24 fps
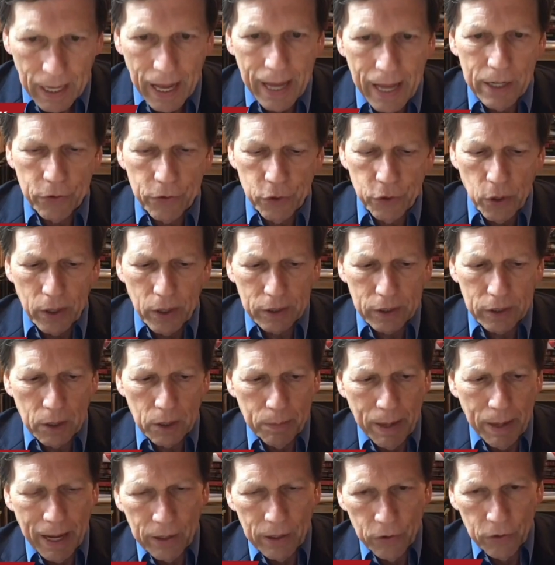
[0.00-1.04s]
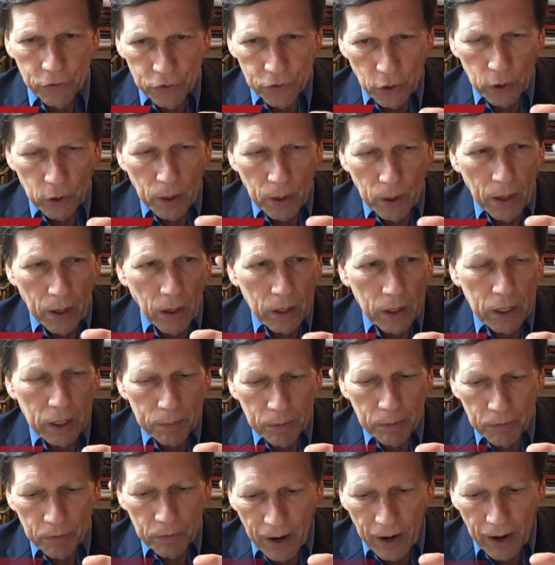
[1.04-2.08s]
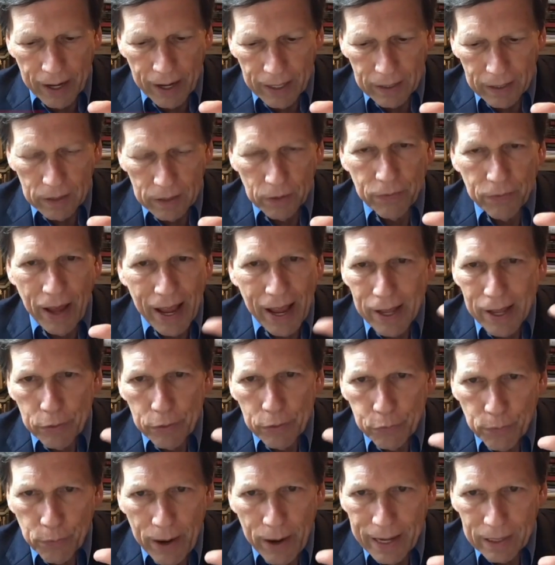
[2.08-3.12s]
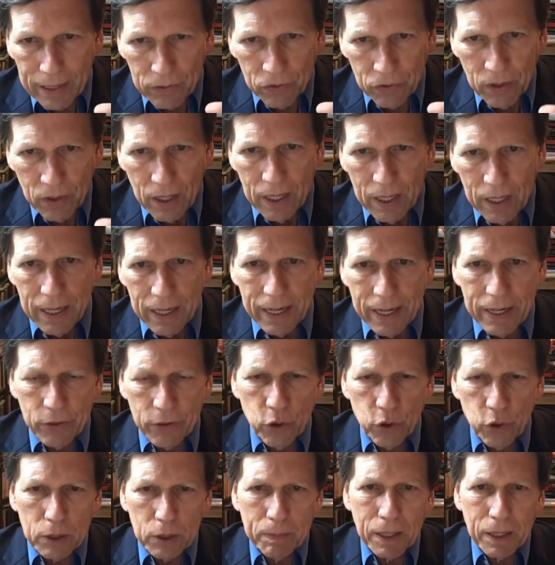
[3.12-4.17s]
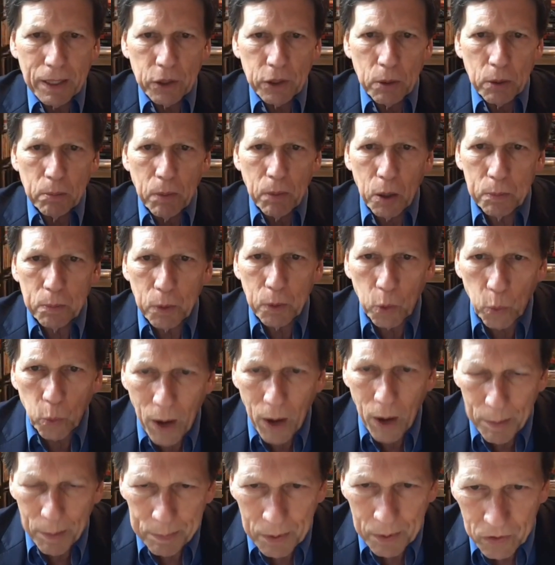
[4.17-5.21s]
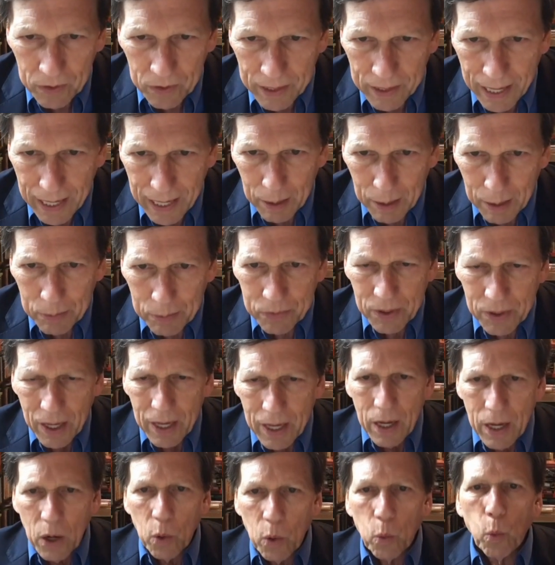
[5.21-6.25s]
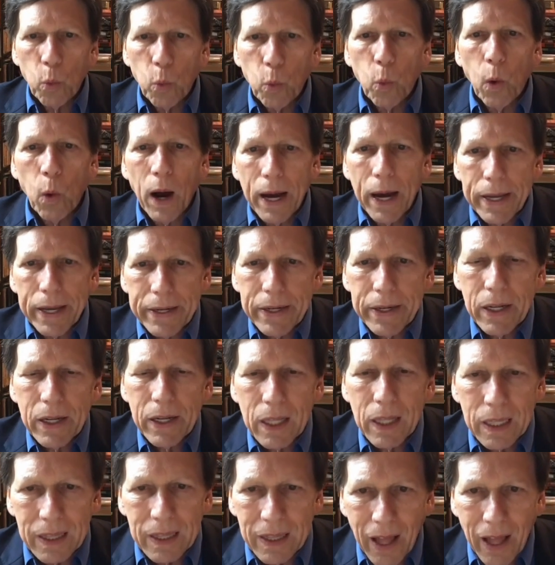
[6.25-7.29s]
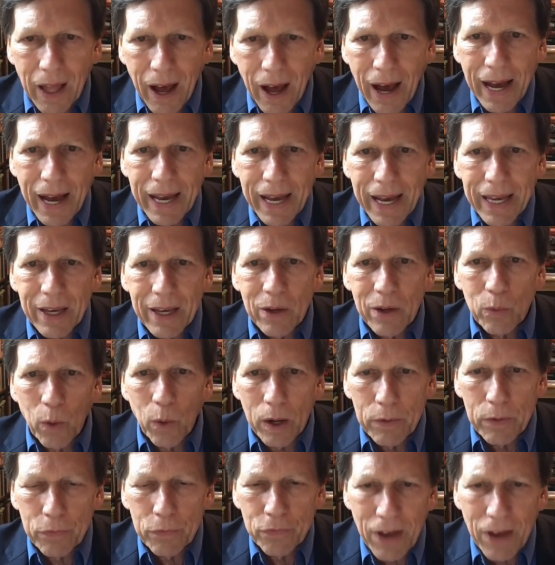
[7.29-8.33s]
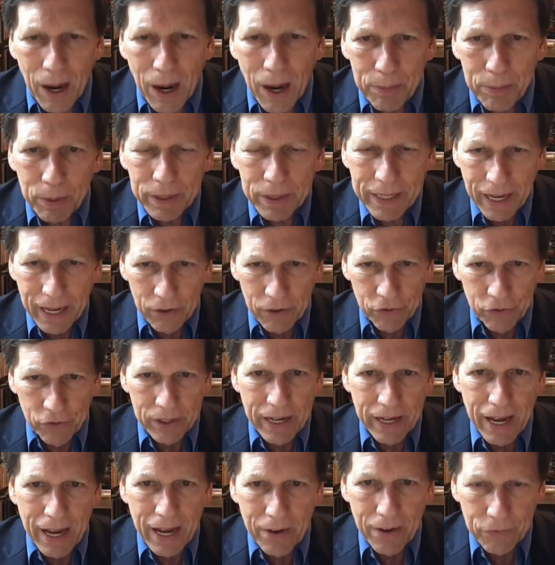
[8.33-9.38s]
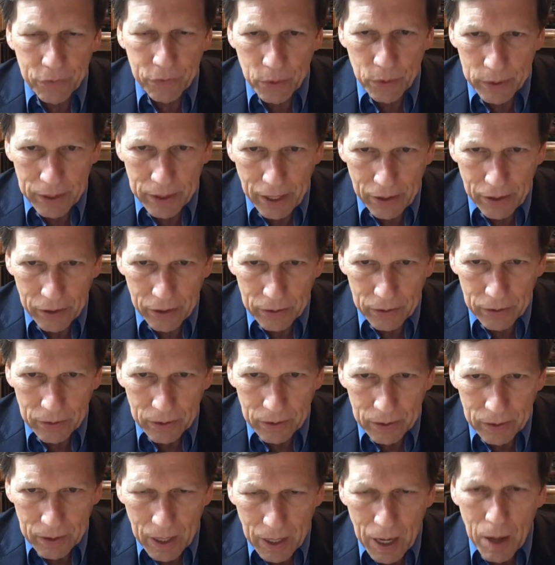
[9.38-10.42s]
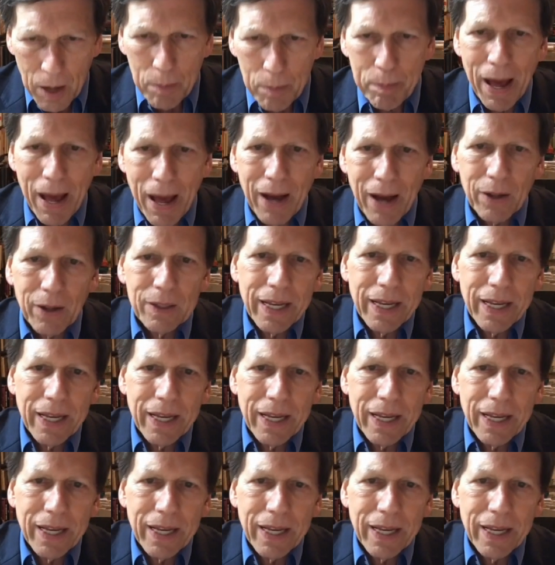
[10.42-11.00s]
and he talked about, he showed, held up a vial of anthrax, and he talked about the mobile weapons labs. One lie, one fabrication after another. Powell